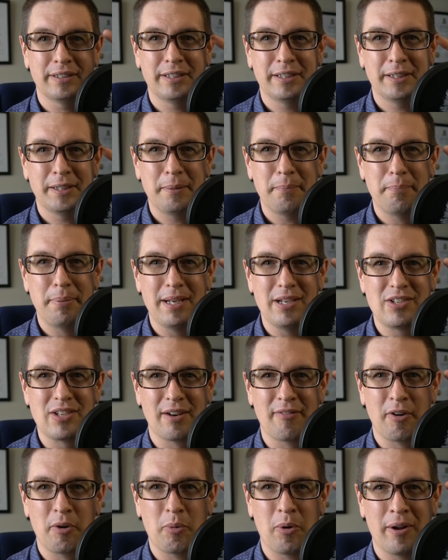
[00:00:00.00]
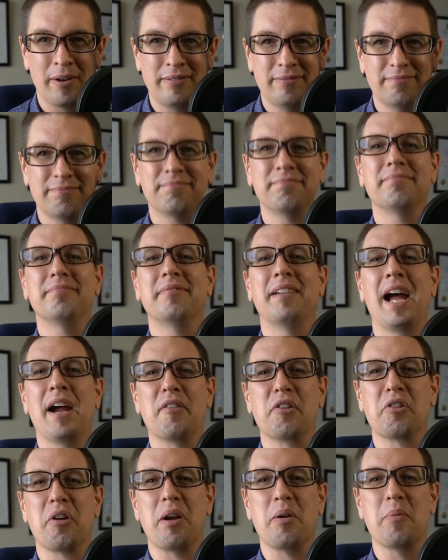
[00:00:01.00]
Peace, everyone. Have a
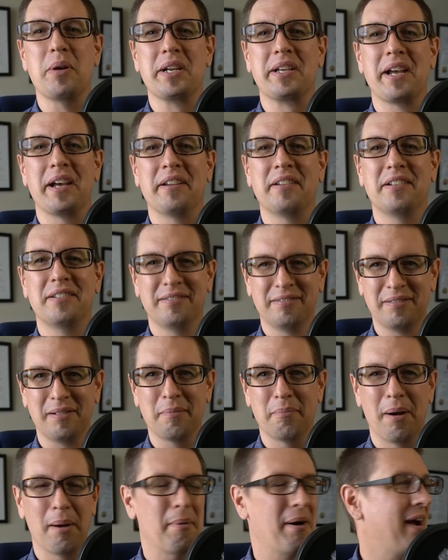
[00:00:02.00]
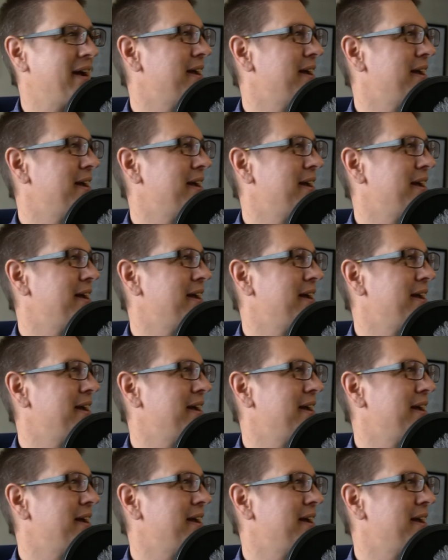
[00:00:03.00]
great weekend. Bye-bye.